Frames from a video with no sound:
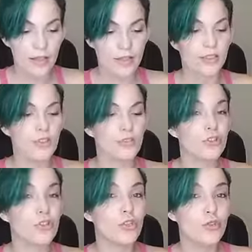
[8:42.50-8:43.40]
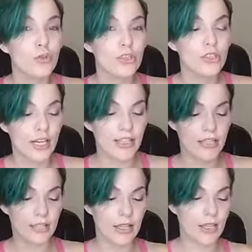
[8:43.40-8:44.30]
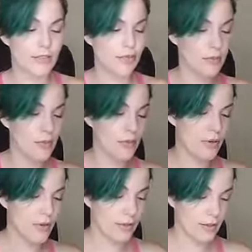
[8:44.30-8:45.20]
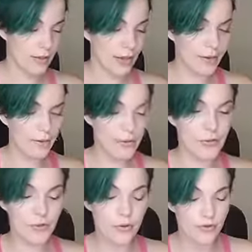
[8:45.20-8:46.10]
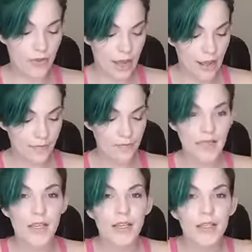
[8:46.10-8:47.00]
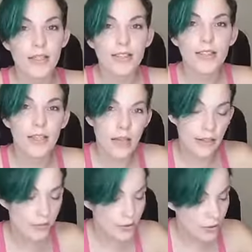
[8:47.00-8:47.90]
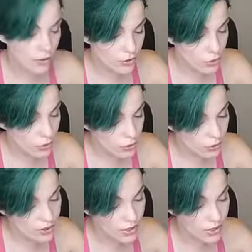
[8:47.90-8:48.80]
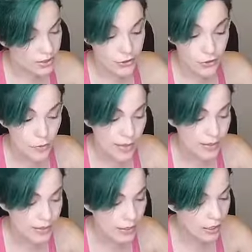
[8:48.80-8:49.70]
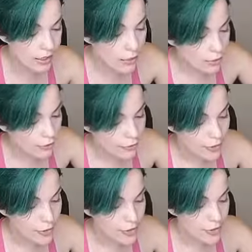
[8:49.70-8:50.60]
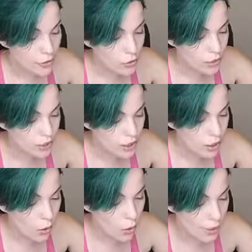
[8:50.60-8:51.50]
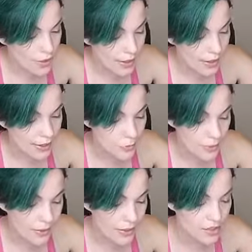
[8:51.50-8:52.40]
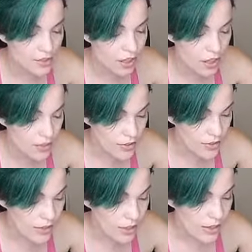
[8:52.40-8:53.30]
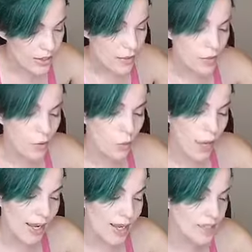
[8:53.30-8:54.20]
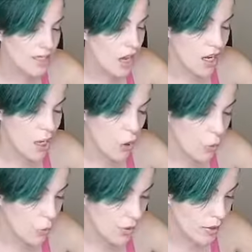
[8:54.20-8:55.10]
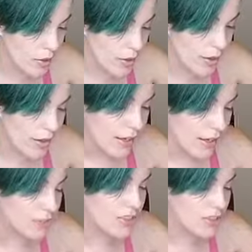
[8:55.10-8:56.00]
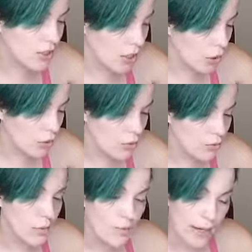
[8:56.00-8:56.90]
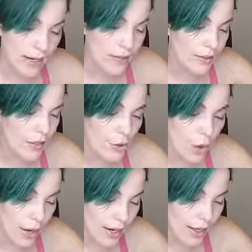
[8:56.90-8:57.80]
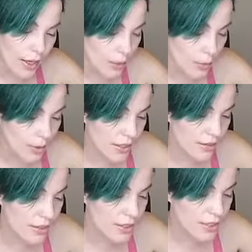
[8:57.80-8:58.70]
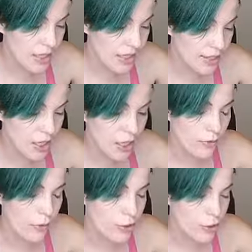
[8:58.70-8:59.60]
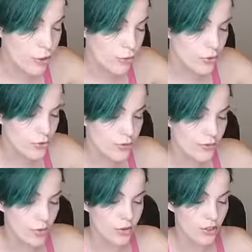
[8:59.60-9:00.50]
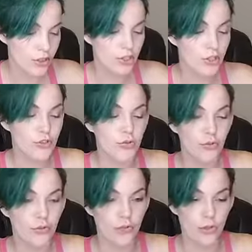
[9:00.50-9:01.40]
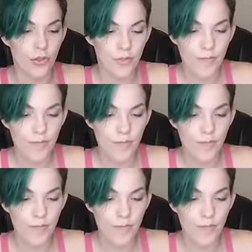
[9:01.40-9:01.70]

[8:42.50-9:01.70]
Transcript: So 2 changing lines, remember? Line number 2 and 5. Line number 2 says, you may see from your intuition or the experience of others that the way is not open. If so, remain in the quiet company of the sage and renew your devotion to truth.